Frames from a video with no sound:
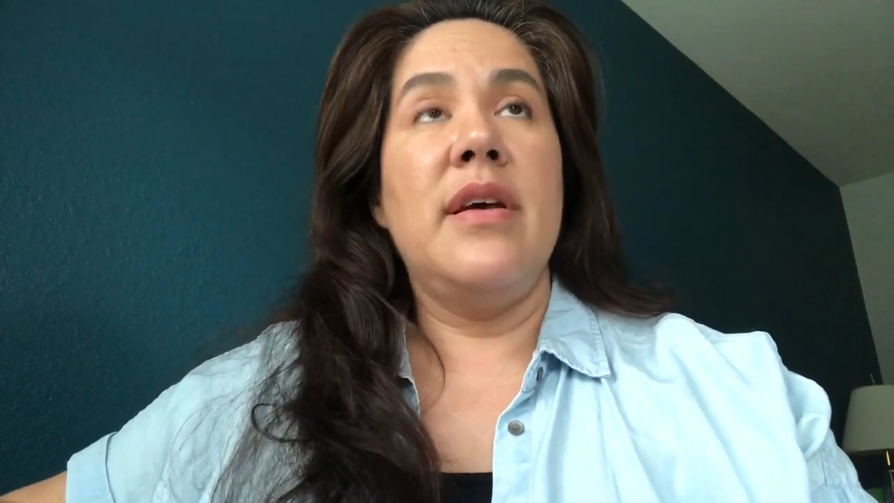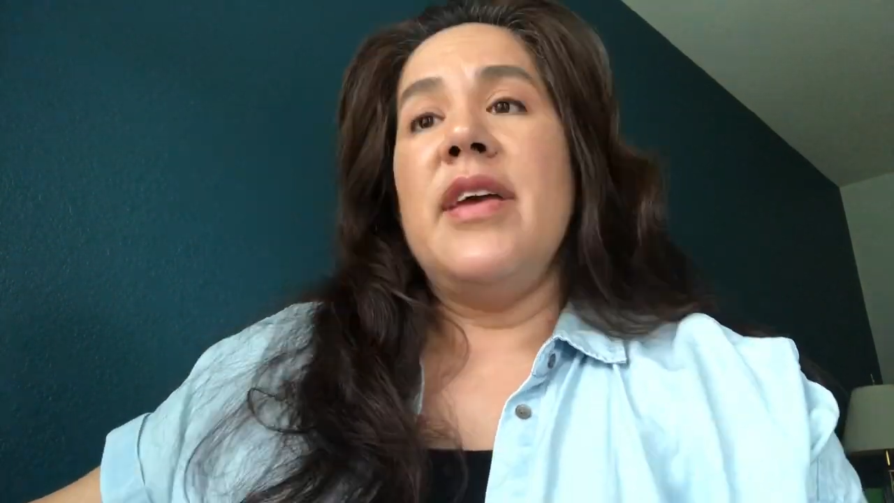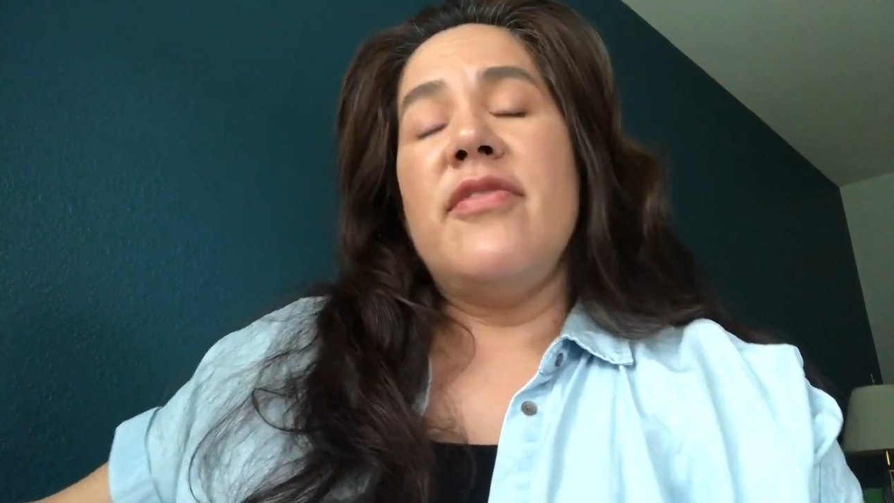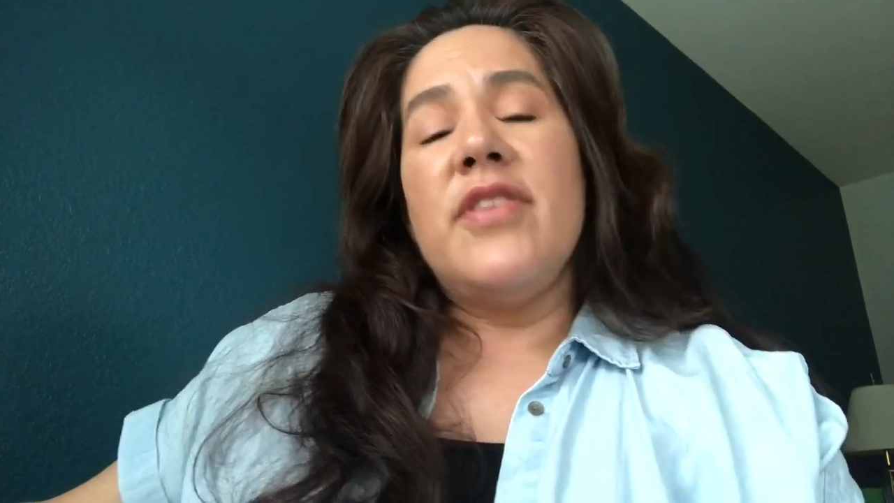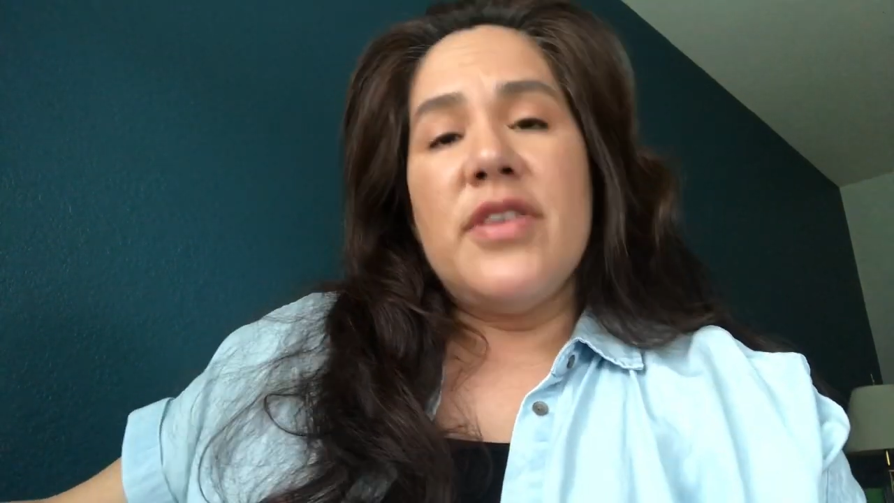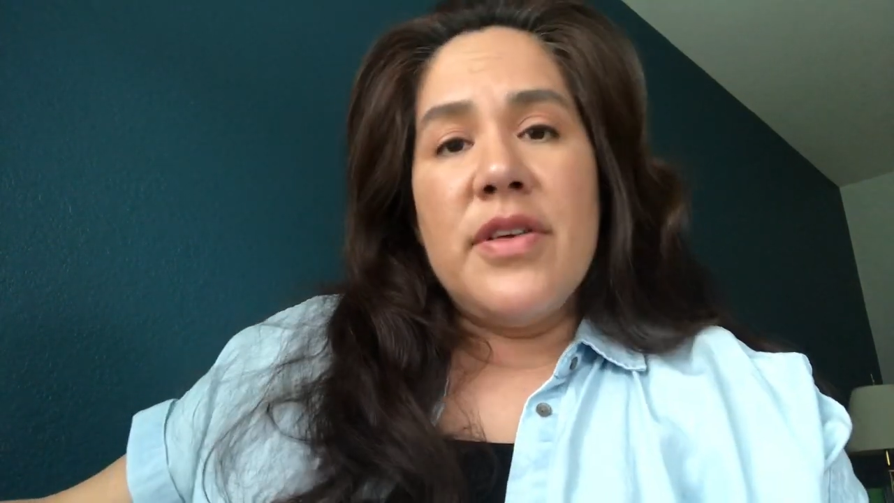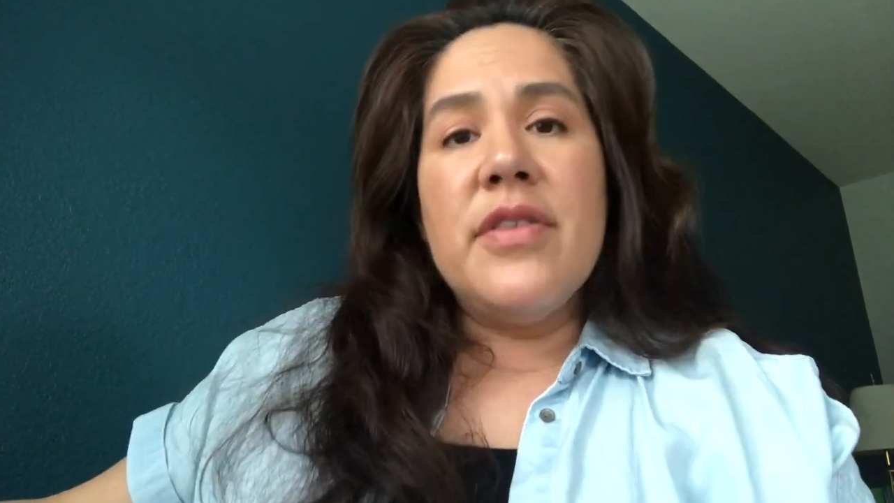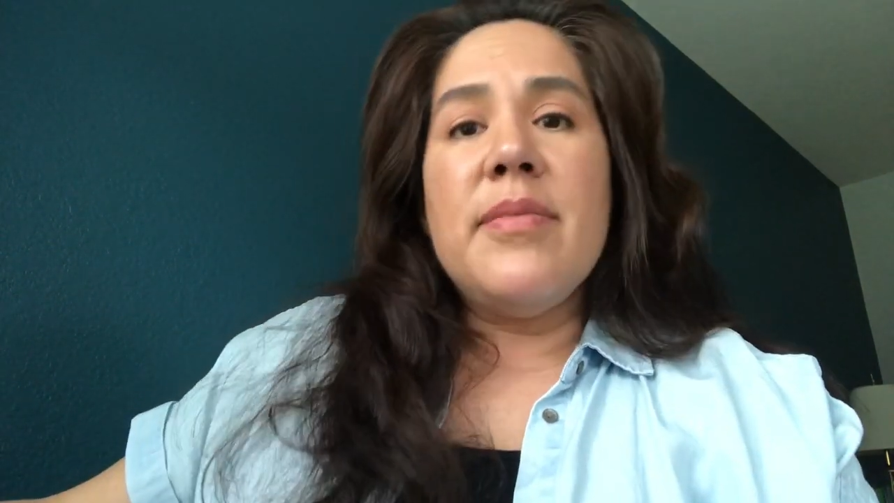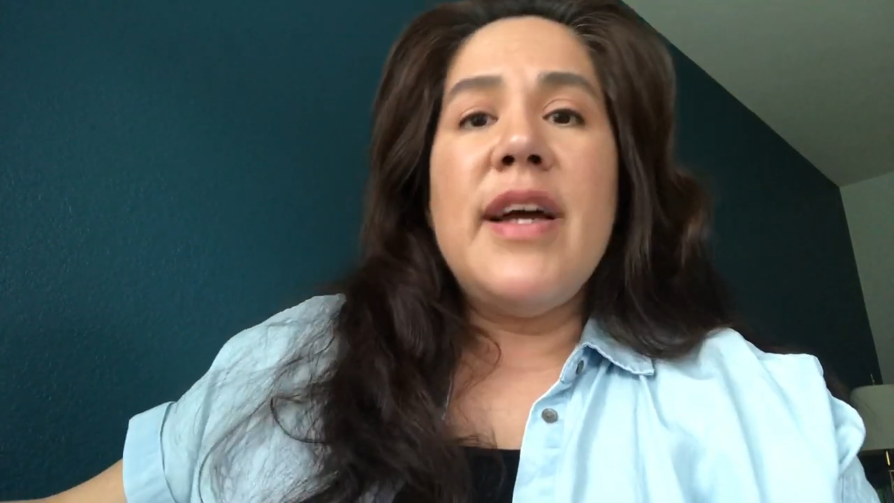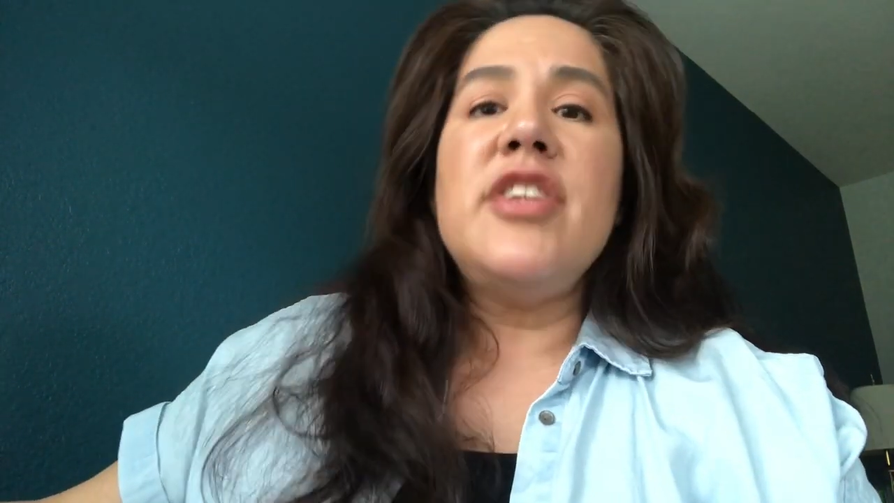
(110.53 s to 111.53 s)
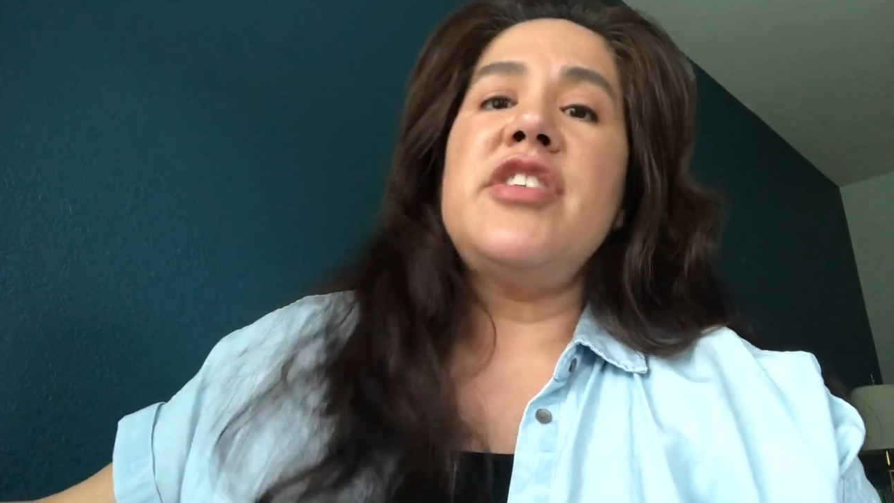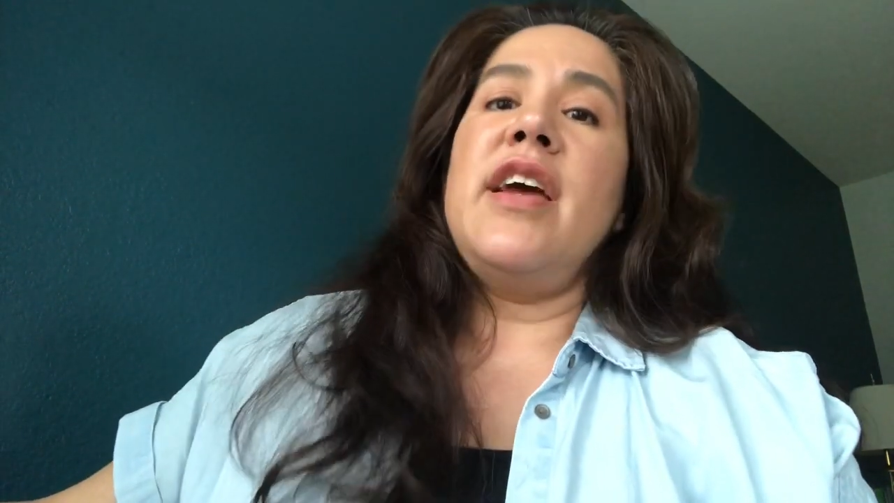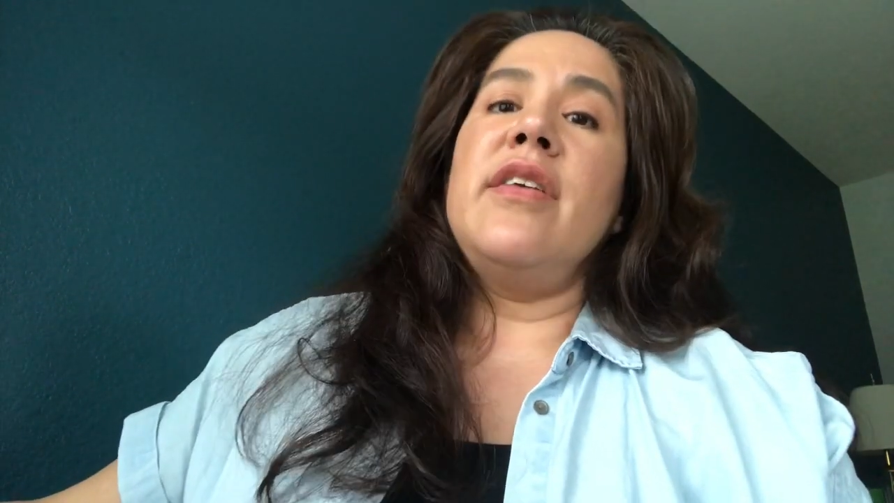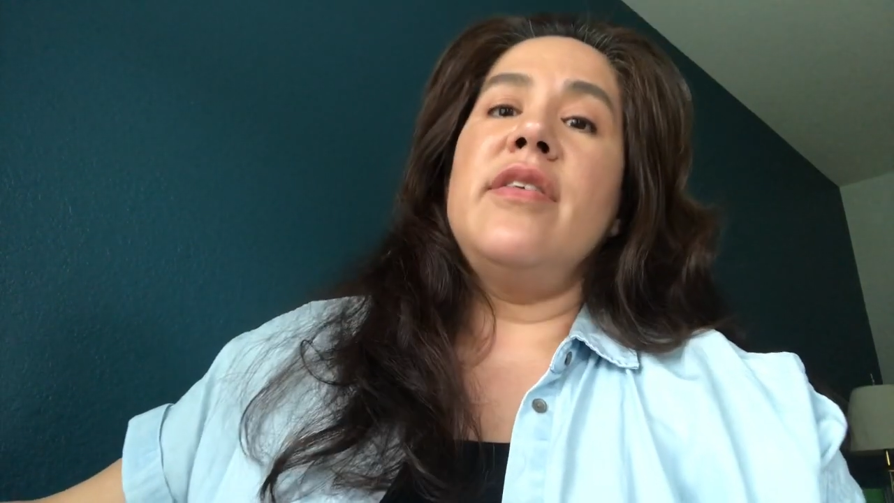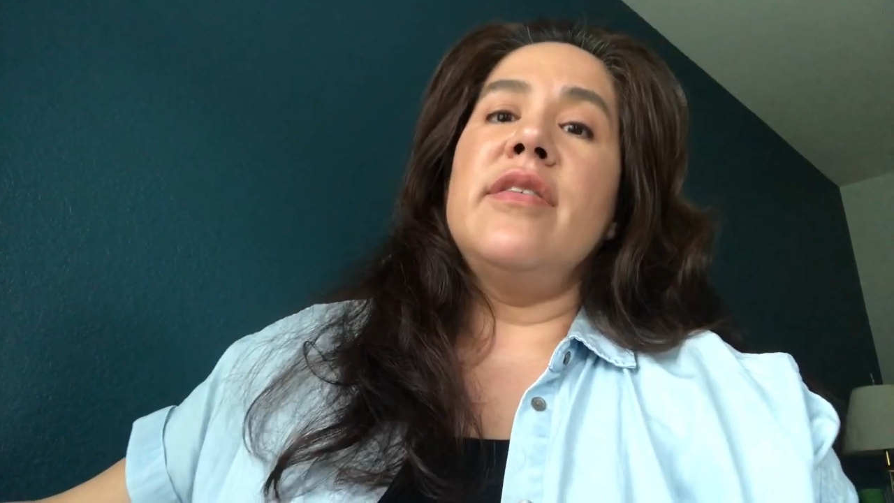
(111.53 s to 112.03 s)
If you're new to my
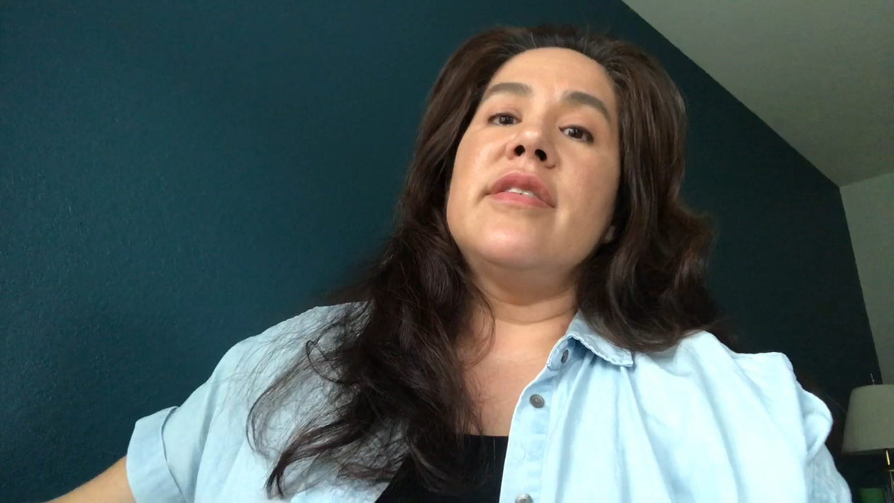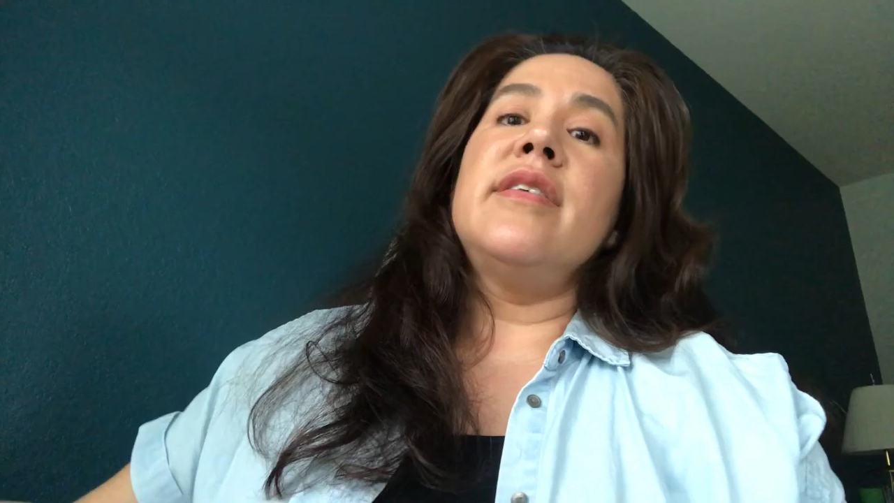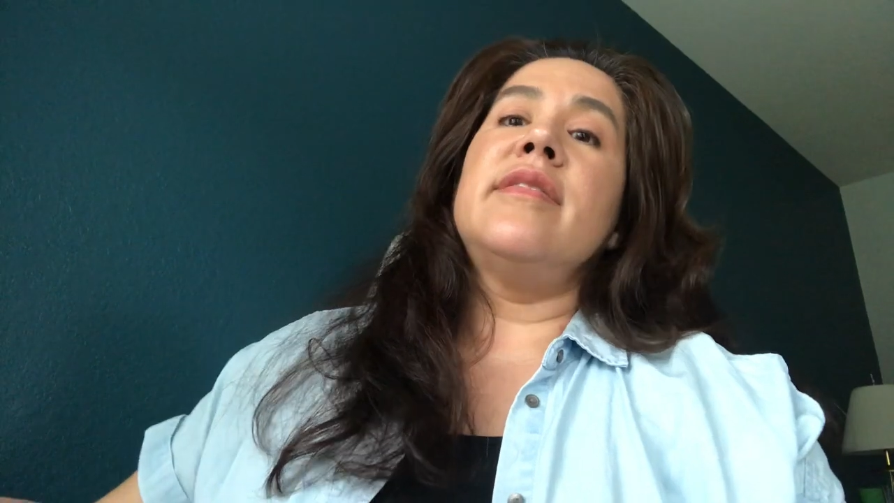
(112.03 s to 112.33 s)
channel,